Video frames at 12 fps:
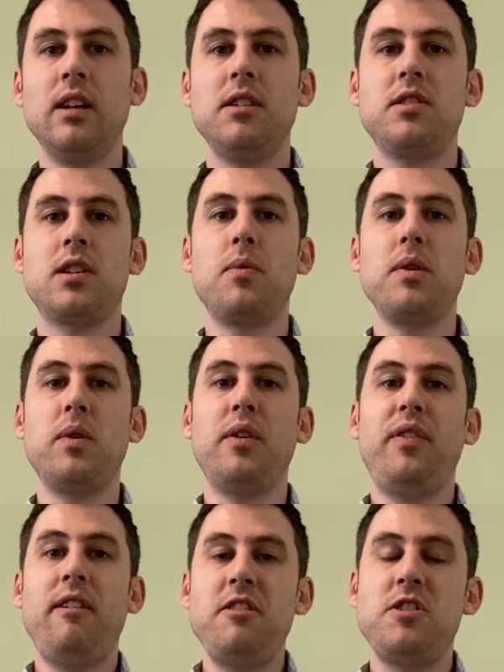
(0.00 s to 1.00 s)
So we will
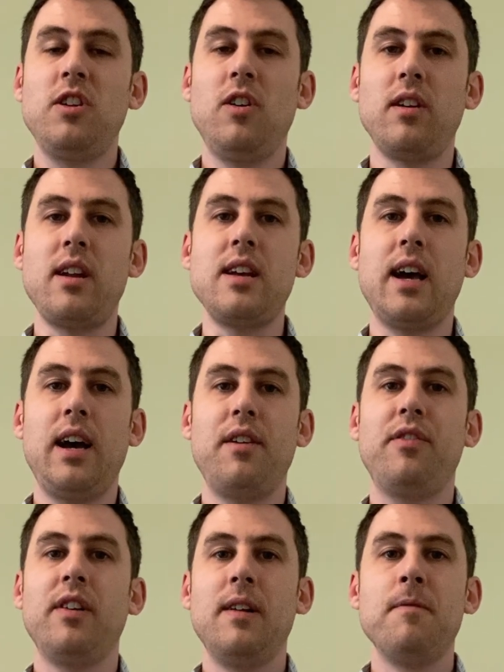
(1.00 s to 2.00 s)
very shortly
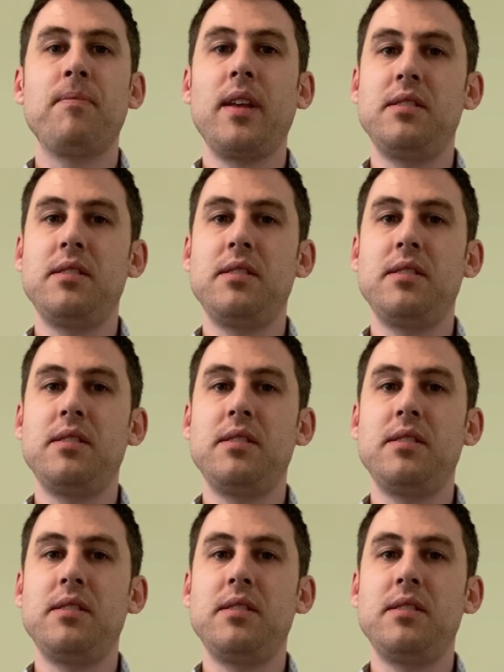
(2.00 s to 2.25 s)
have a